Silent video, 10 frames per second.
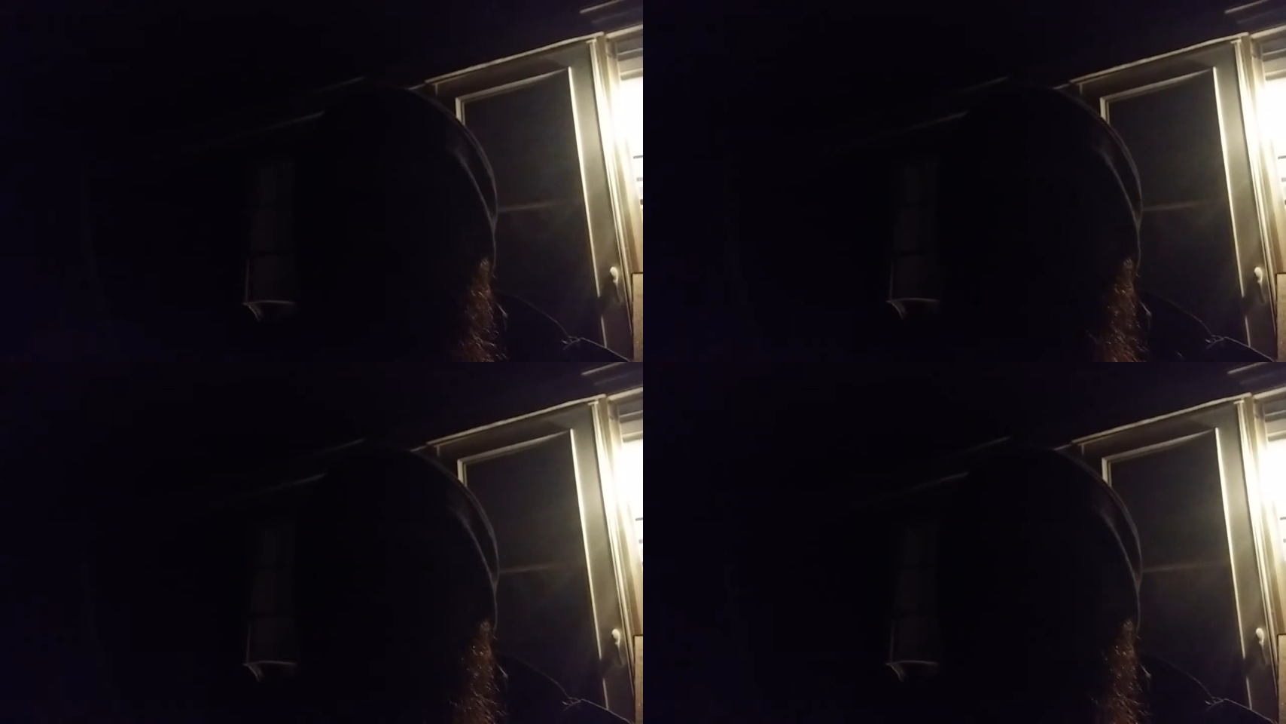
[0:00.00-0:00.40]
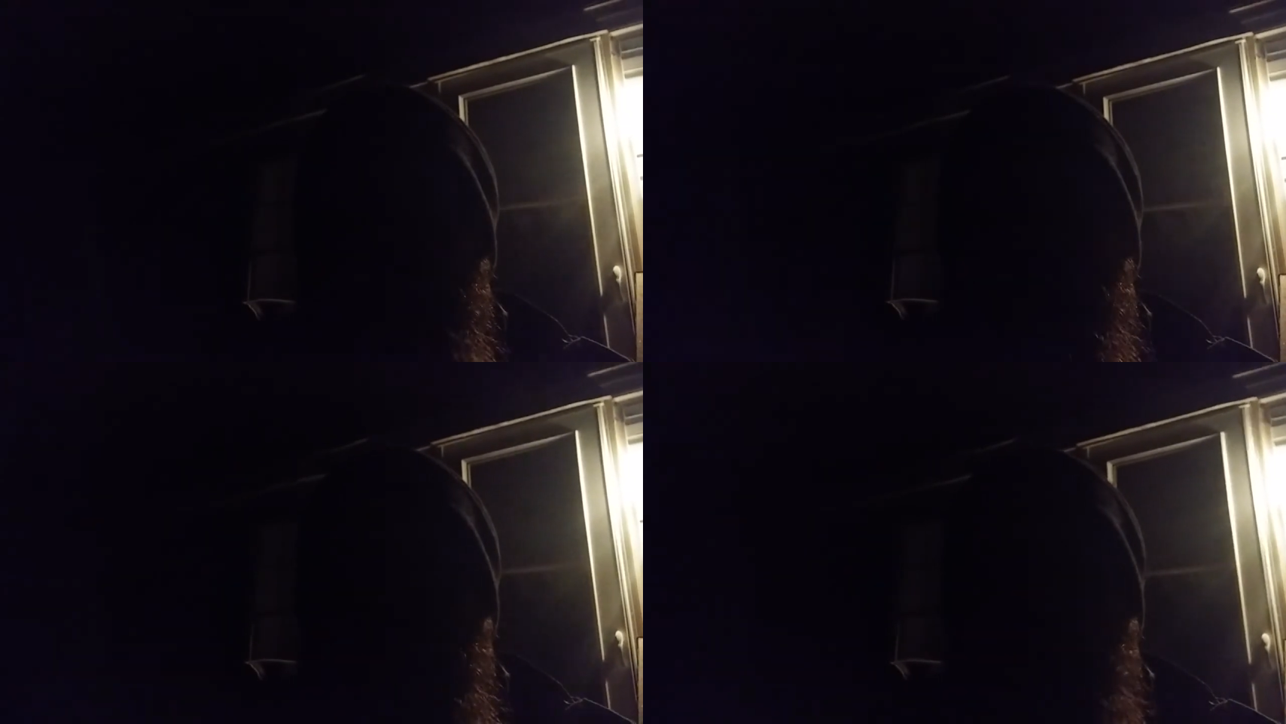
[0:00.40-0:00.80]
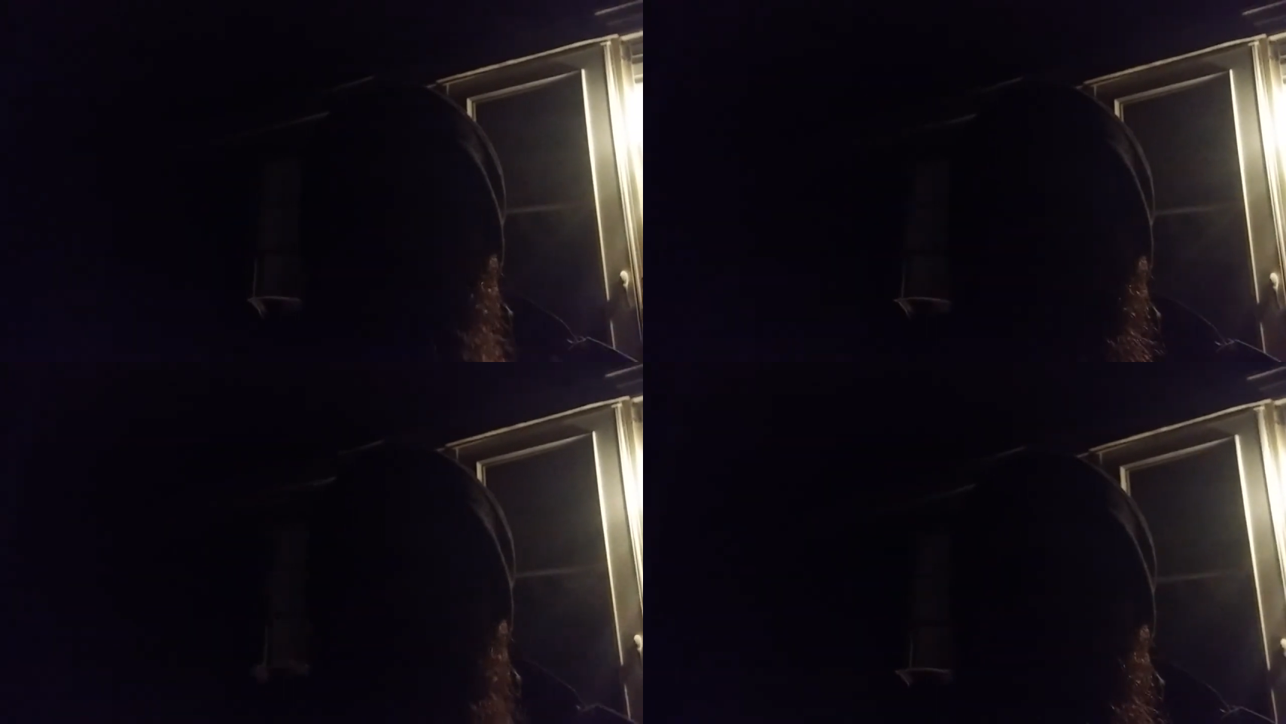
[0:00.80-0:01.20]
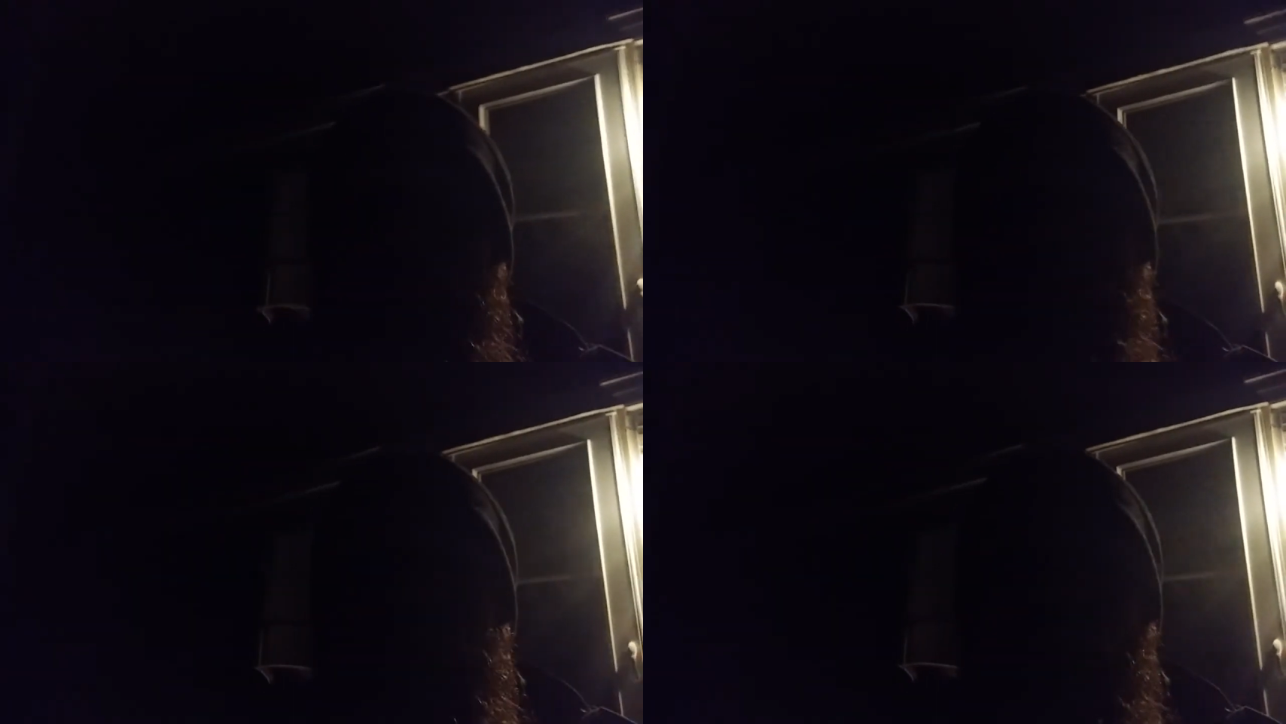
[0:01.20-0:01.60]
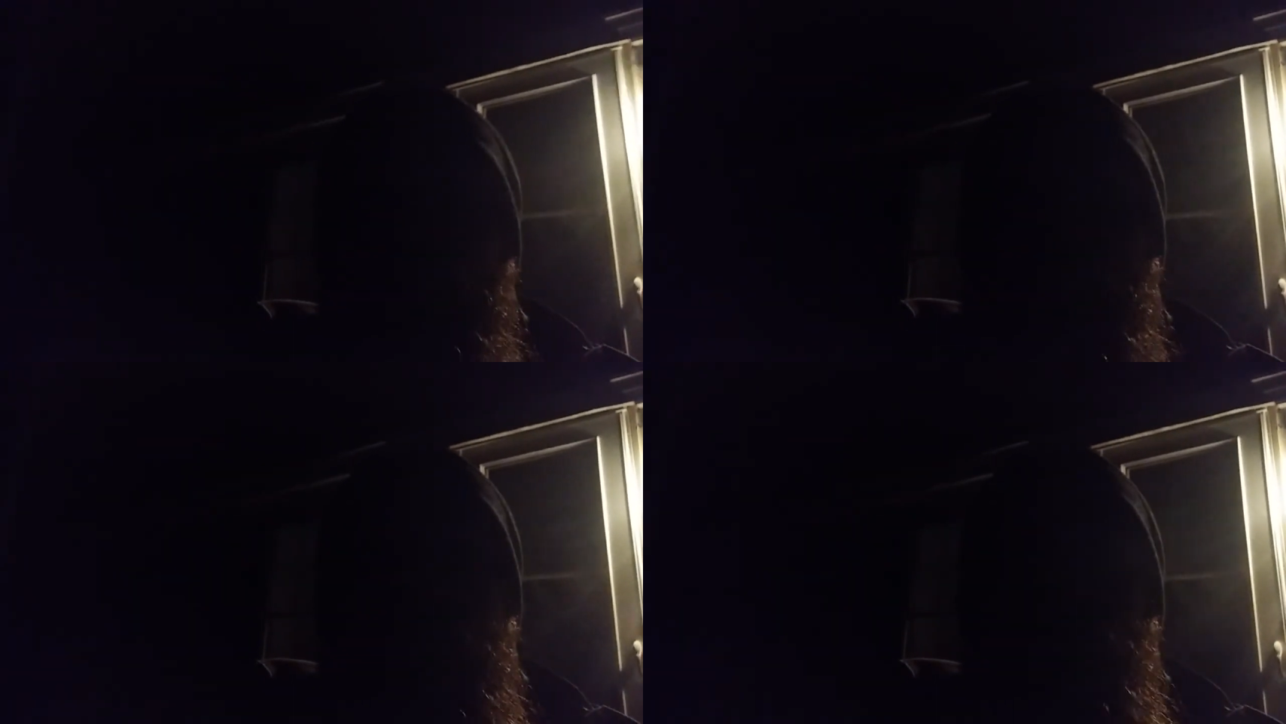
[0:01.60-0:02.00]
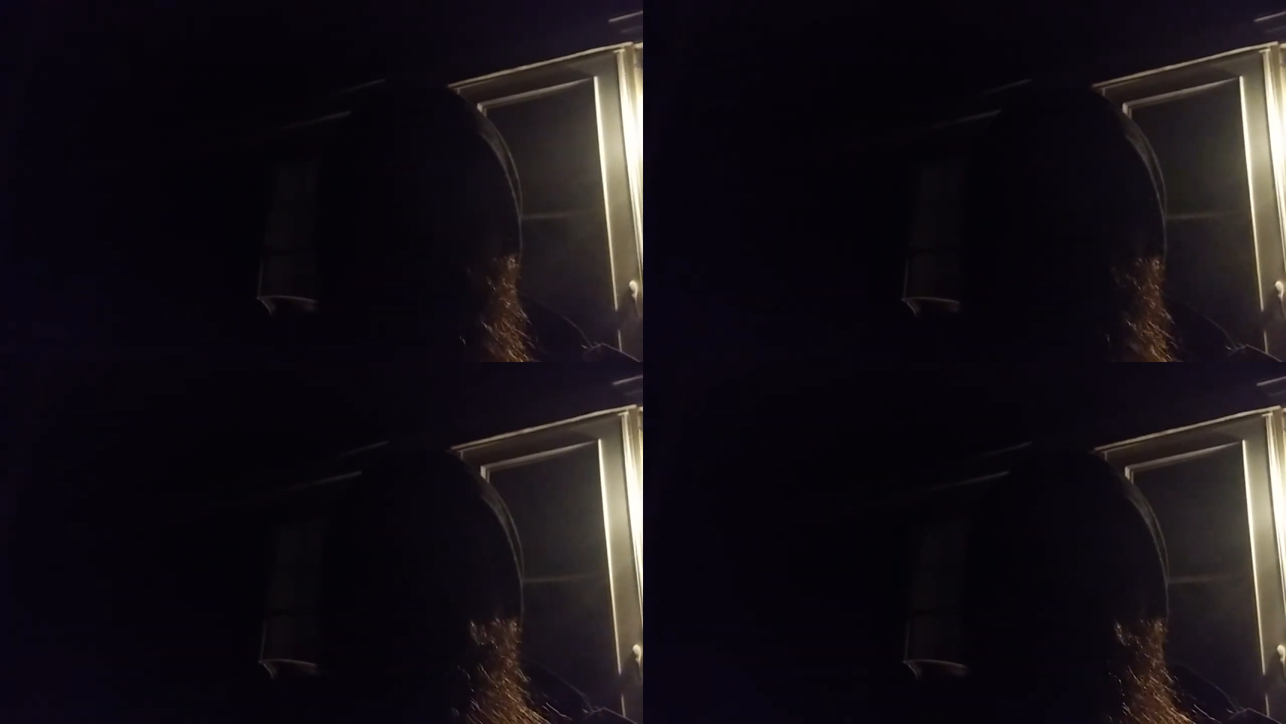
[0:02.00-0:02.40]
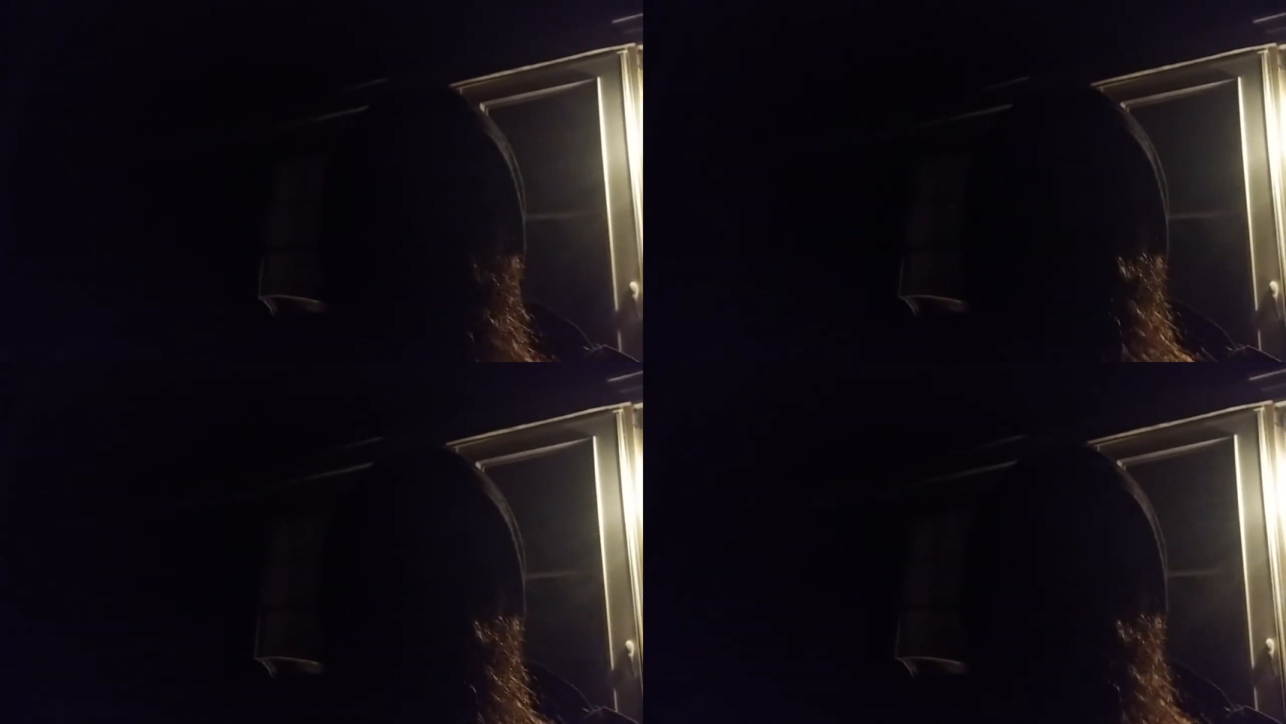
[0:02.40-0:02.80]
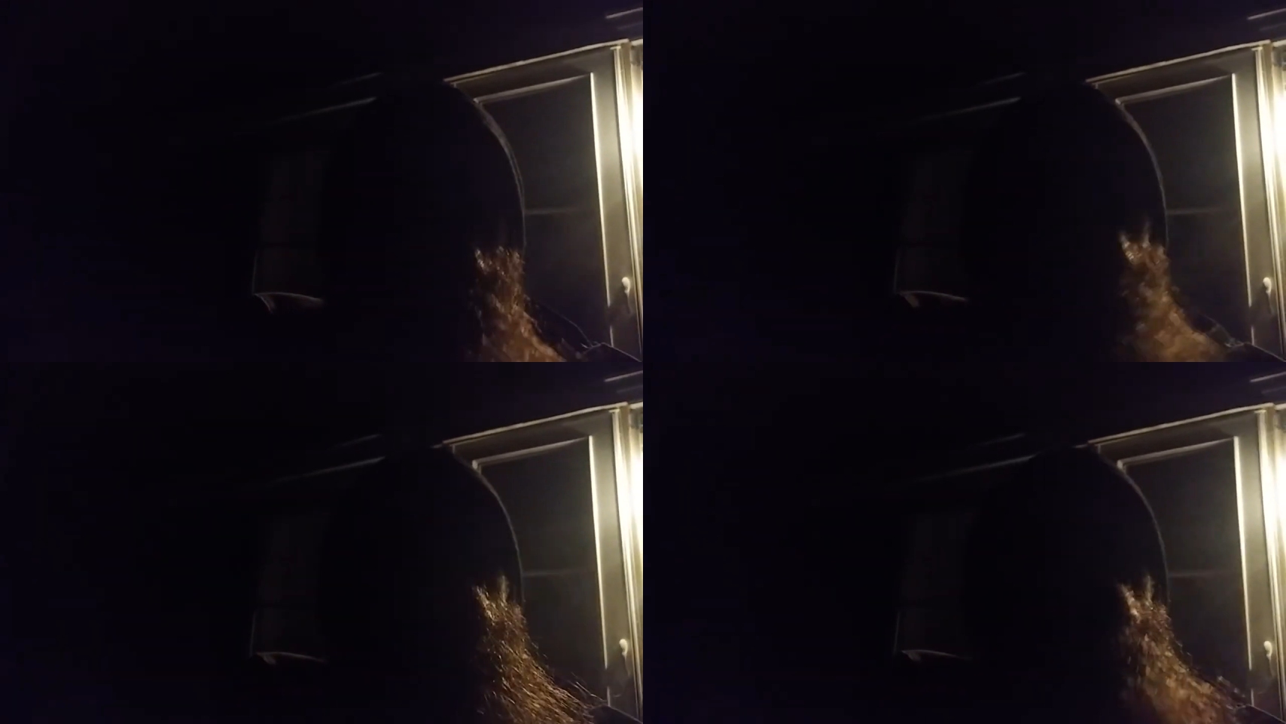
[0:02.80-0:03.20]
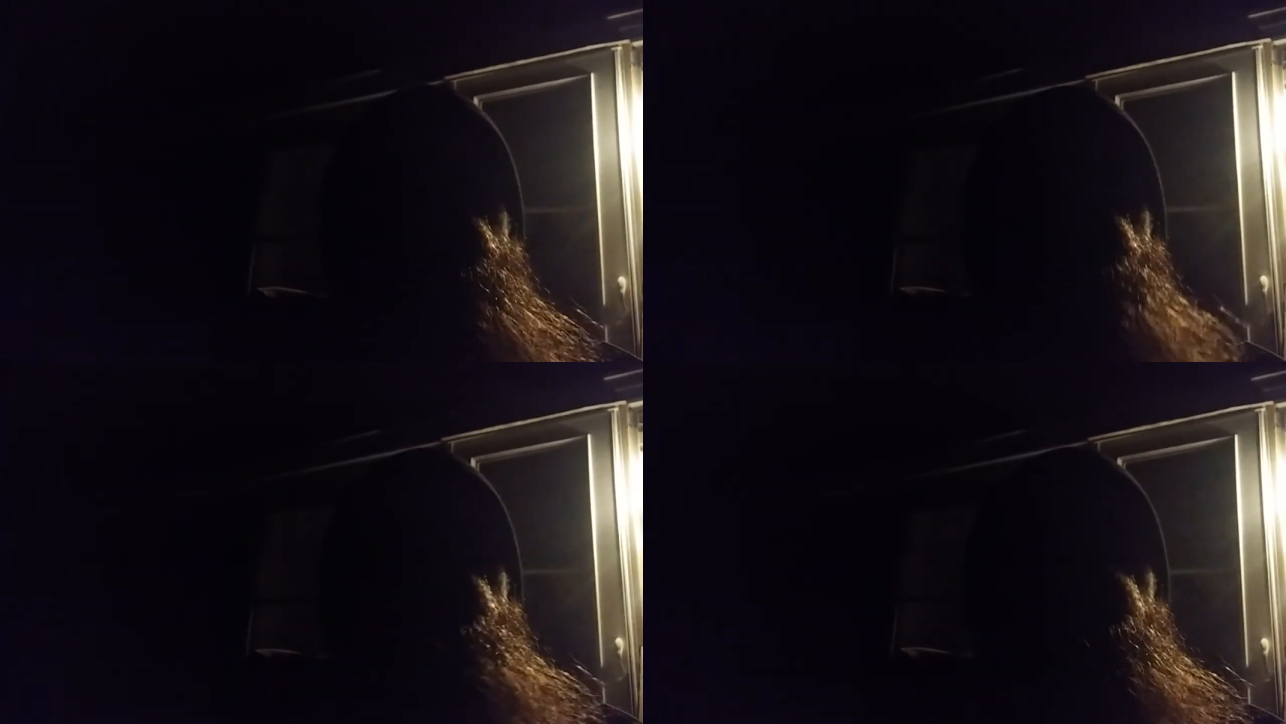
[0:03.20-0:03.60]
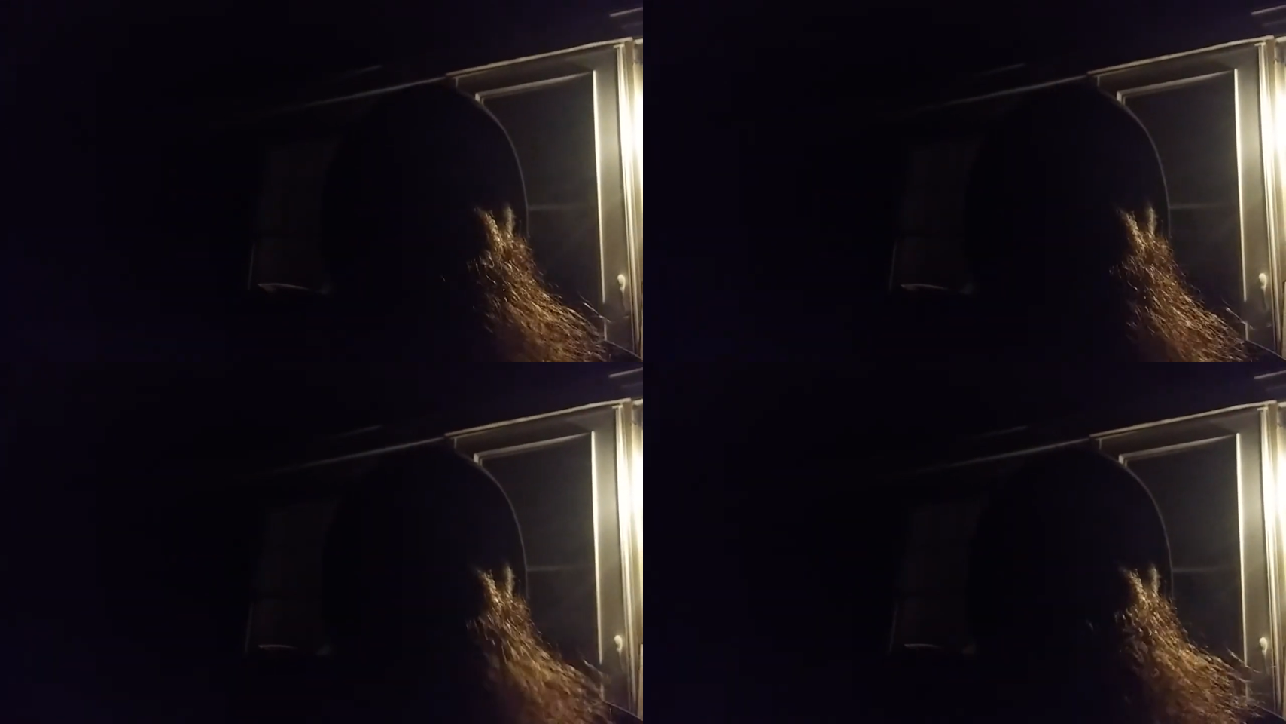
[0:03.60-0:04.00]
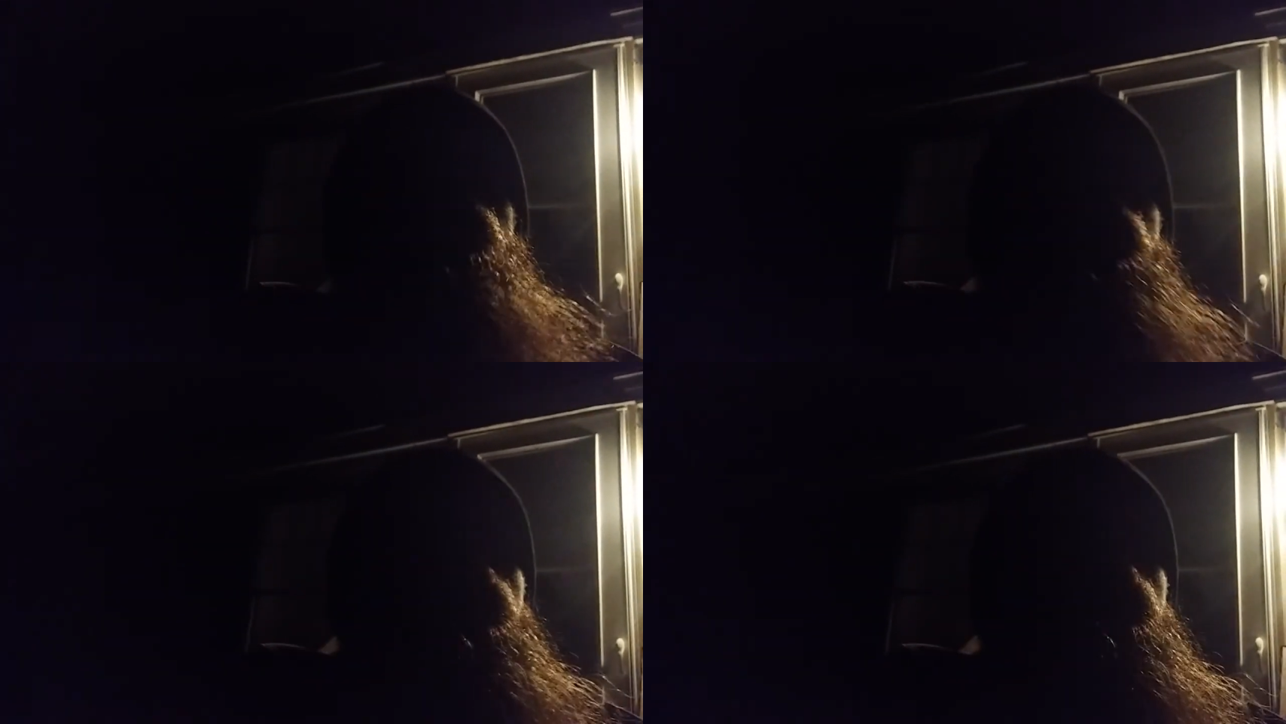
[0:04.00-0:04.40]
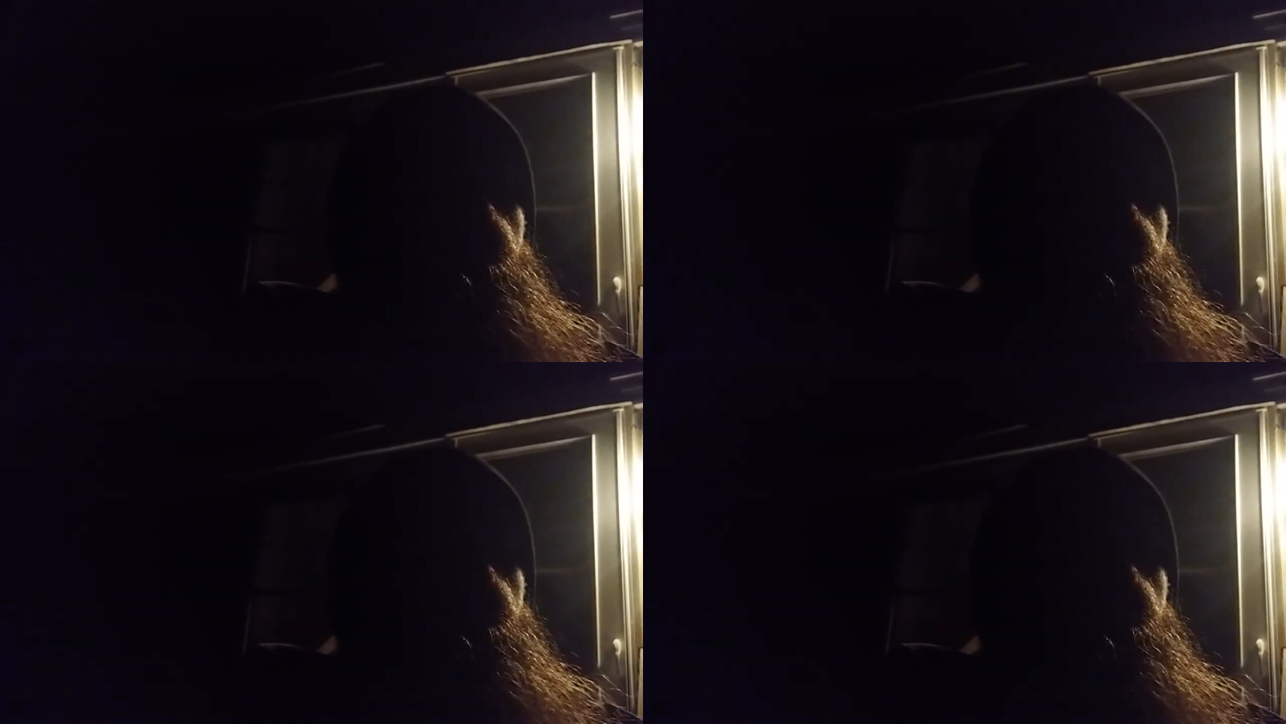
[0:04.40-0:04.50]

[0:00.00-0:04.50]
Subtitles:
No face is visible, so there are no lips to read.